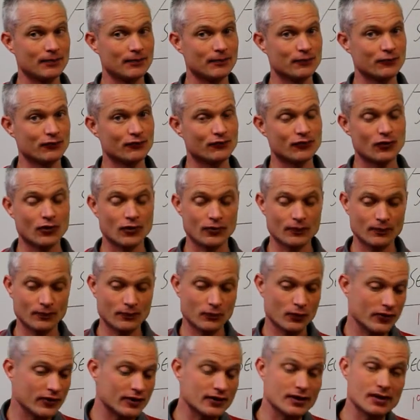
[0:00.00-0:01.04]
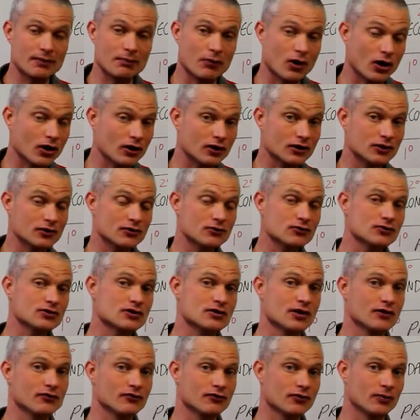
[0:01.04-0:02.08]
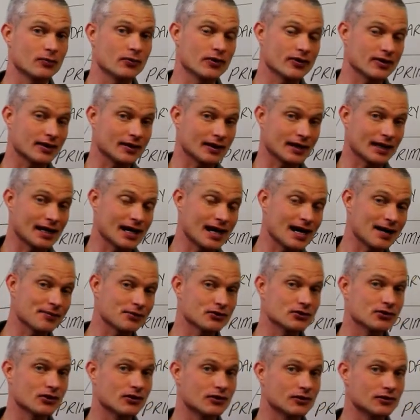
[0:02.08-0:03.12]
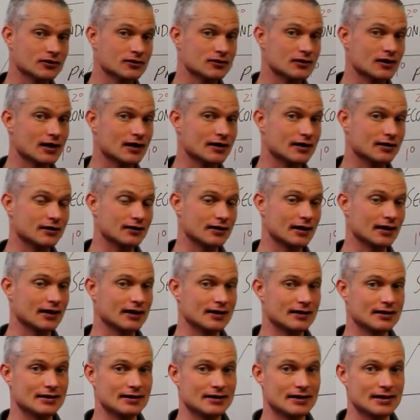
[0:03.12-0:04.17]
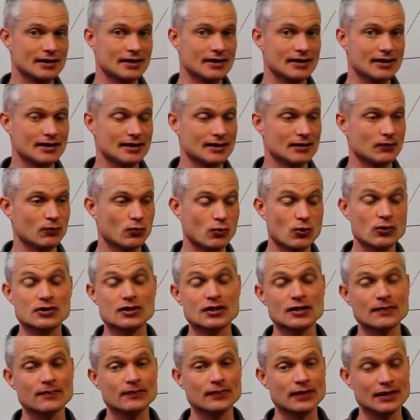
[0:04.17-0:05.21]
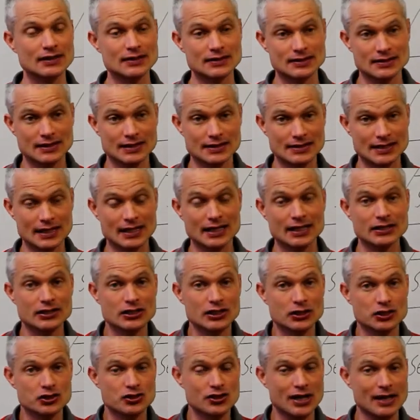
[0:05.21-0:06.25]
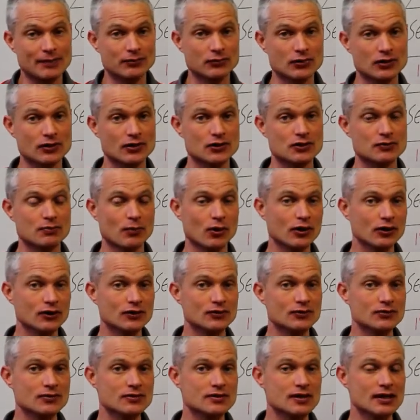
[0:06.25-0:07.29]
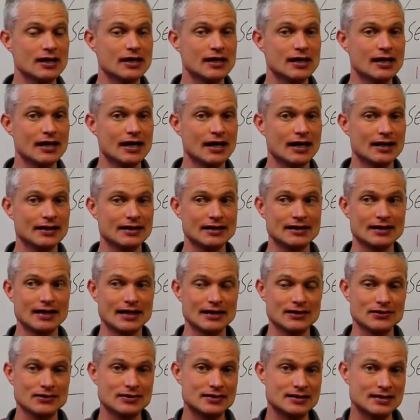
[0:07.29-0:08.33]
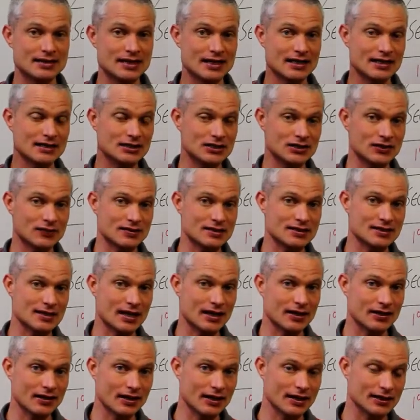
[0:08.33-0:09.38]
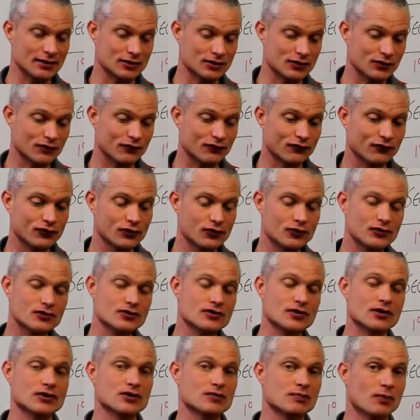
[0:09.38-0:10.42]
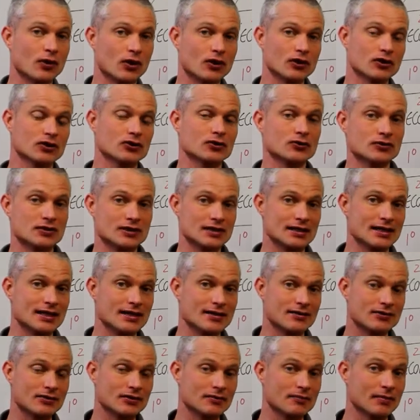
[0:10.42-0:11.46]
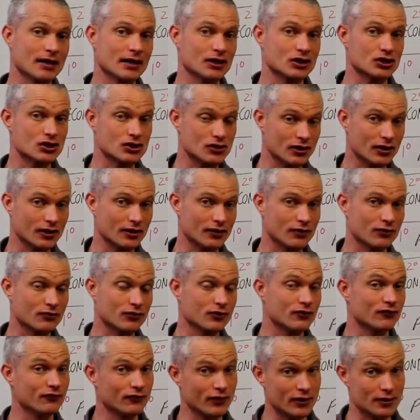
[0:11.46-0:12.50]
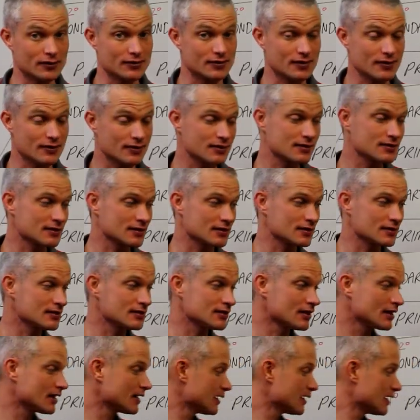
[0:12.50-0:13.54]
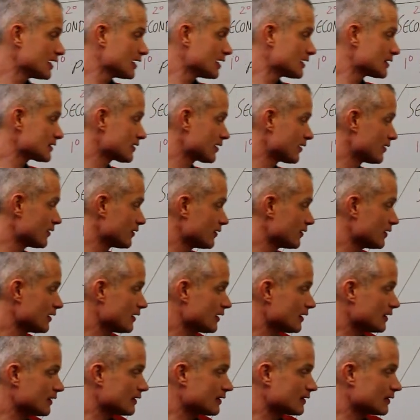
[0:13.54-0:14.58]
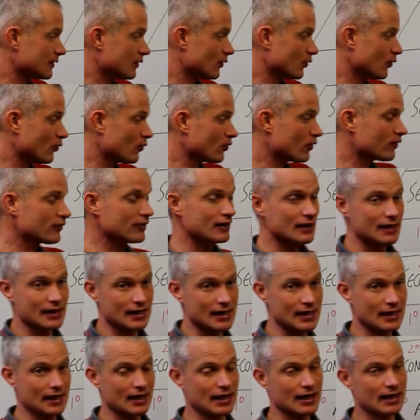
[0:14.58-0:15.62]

from within the molecules, so from within the carbon dioxide and the water, there's energy trapped in those molecules, and then they use the energy of sunlight to fuse those molecules together and make sugar through photosynthesis. So all of the